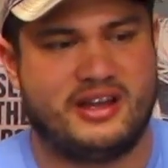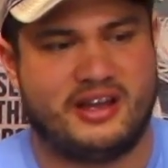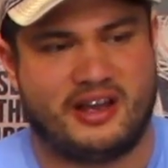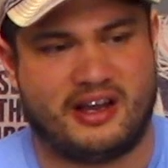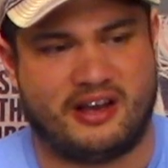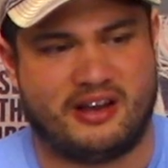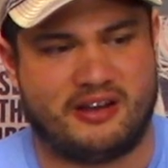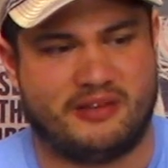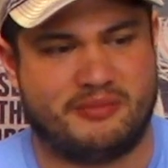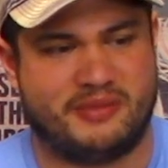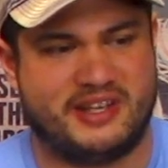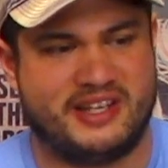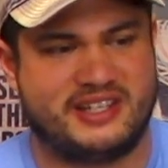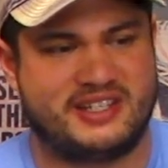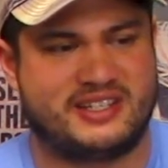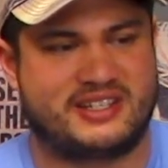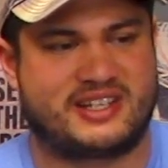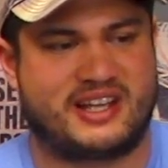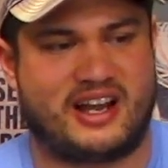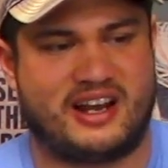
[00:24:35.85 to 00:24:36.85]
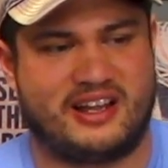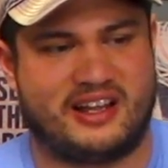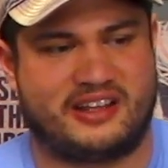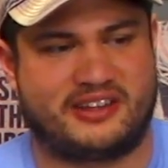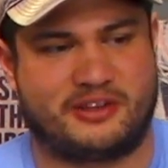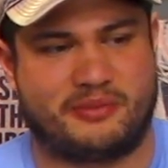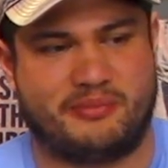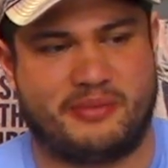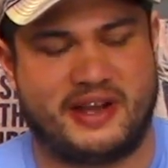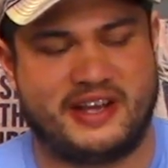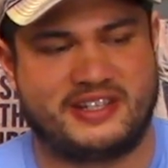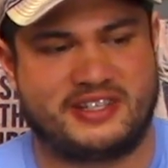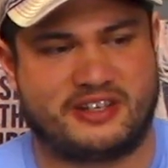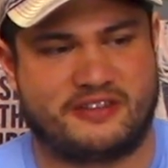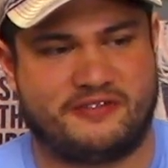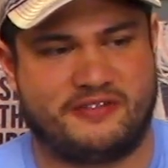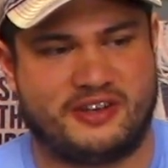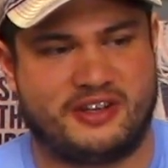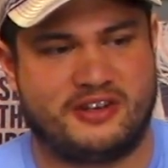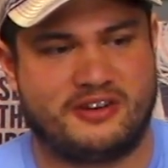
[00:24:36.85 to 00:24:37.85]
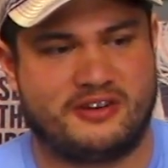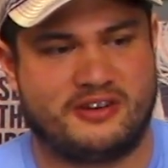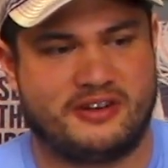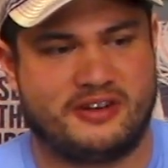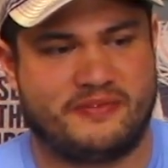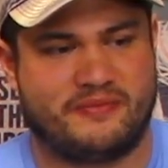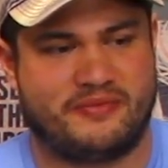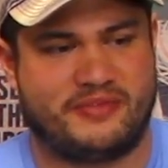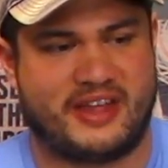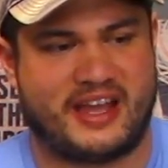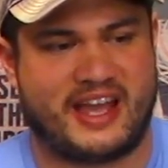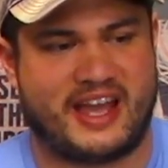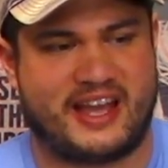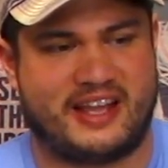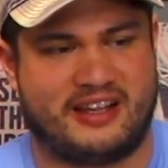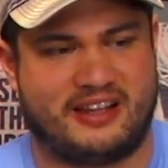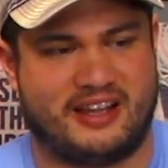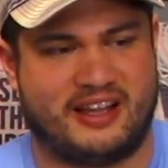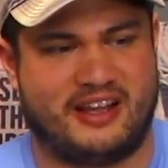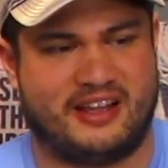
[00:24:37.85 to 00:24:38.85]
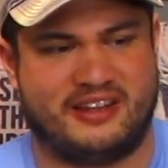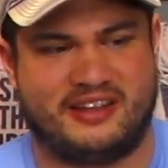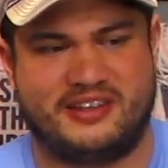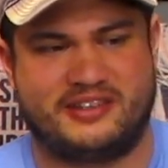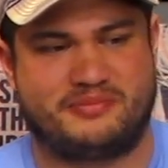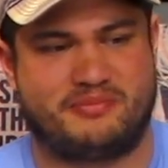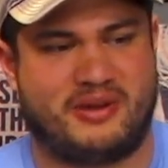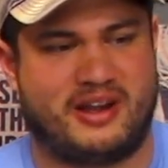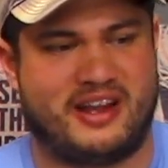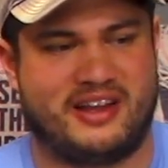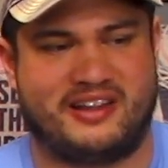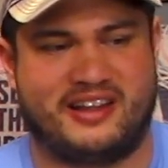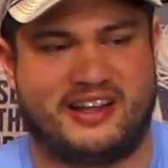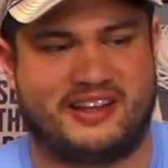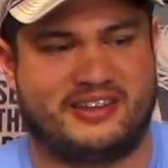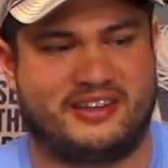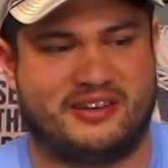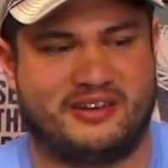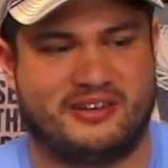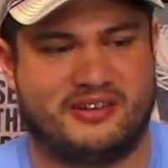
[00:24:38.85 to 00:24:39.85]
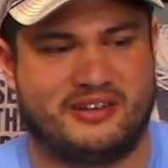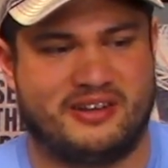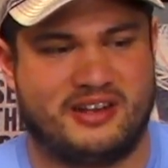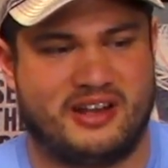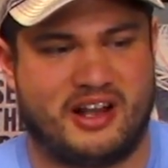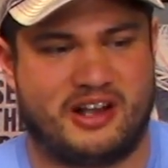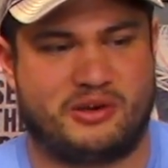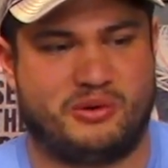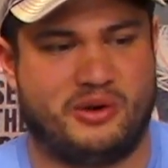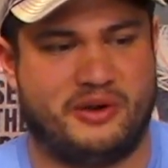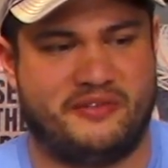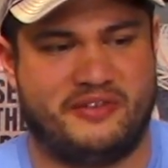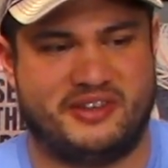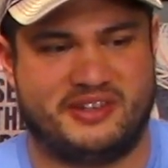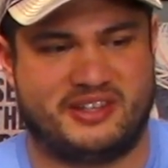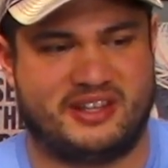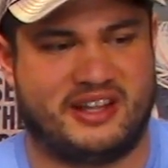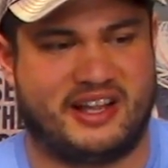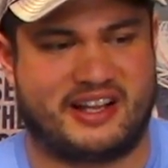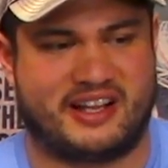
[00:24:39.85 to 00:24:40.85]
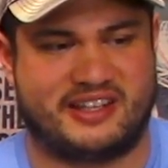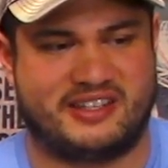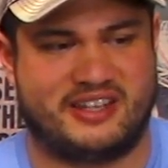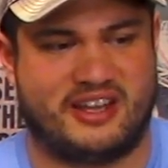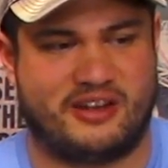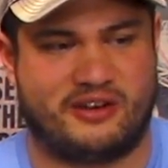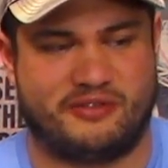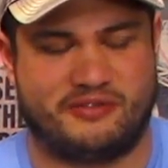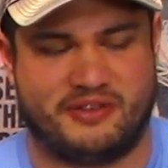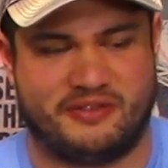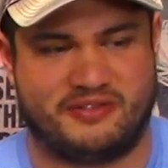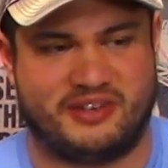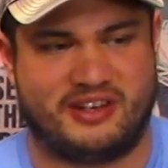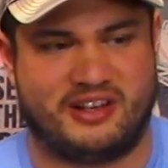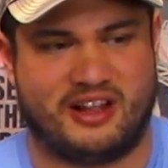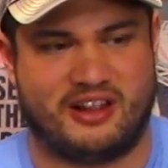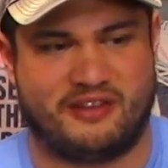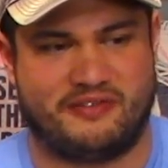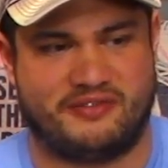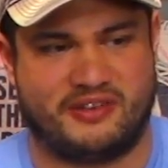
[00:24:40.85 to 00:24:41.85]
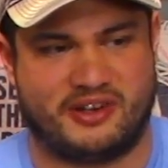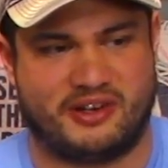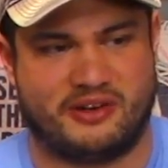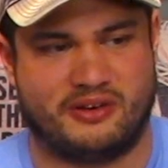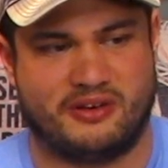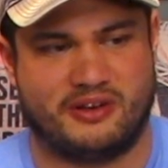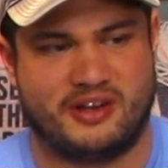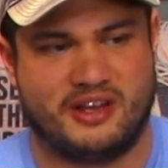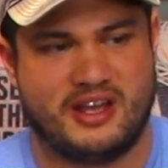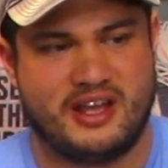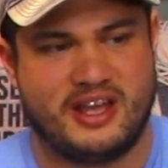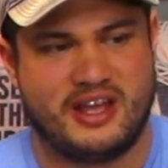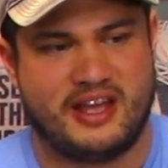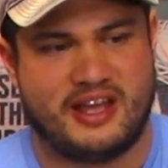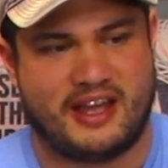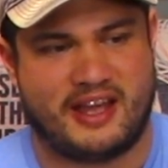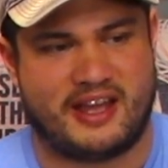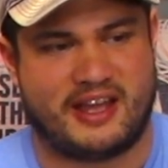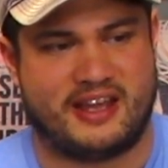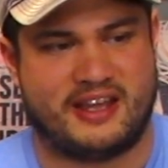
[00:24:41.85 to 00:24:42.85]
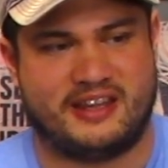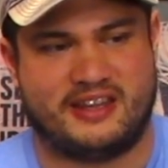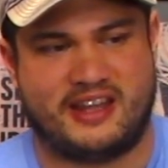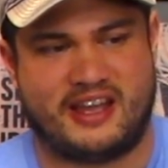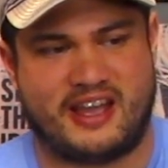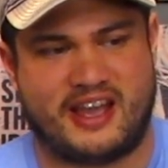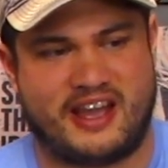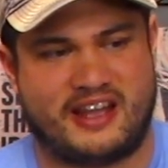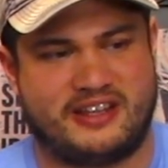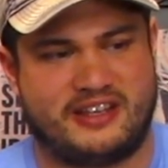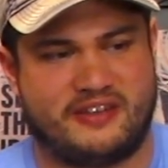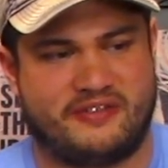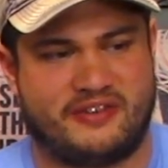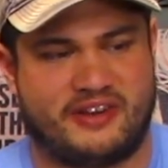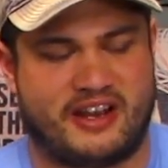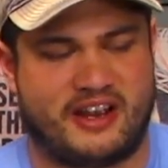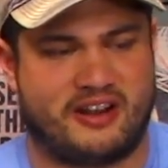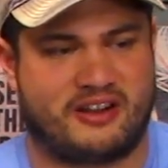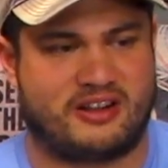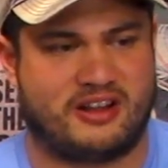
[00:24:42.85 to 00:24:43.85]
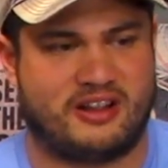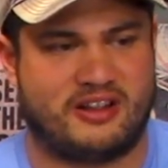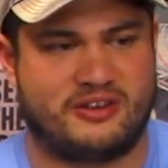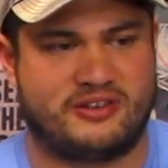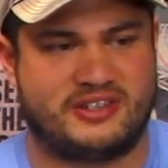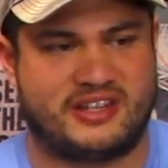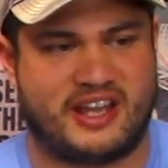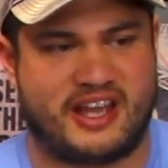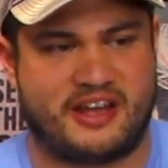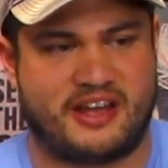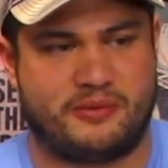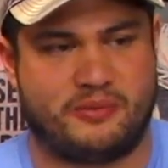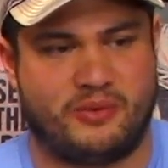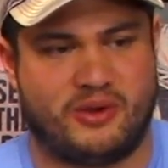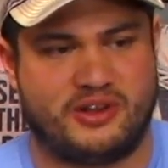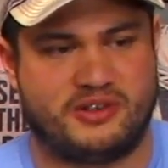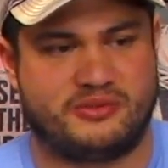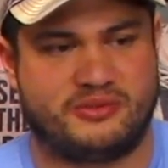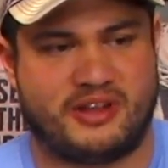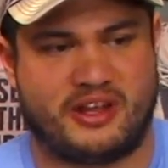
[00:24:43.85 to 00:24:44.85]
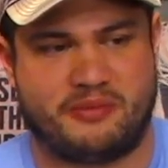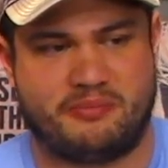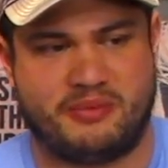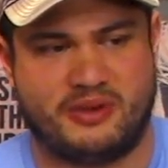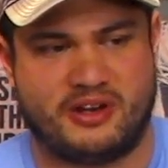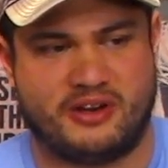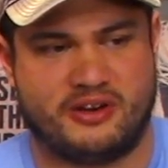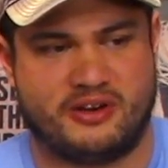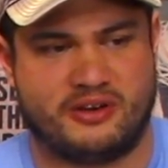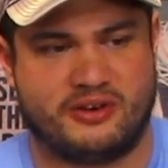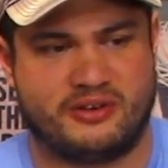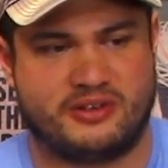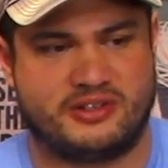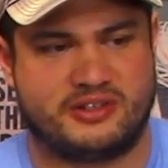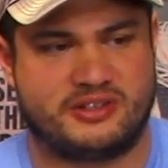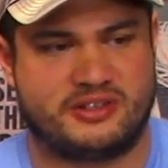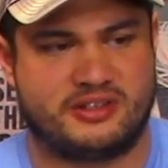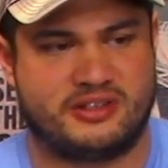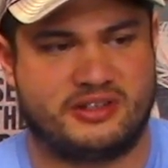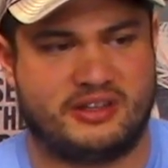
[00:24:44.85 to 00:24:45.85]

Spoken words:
But this is kind of like their basic figure. They had this is probably like their equivalent to like a $10 or $15 figure. And they had different hair colors. They had ones without beards.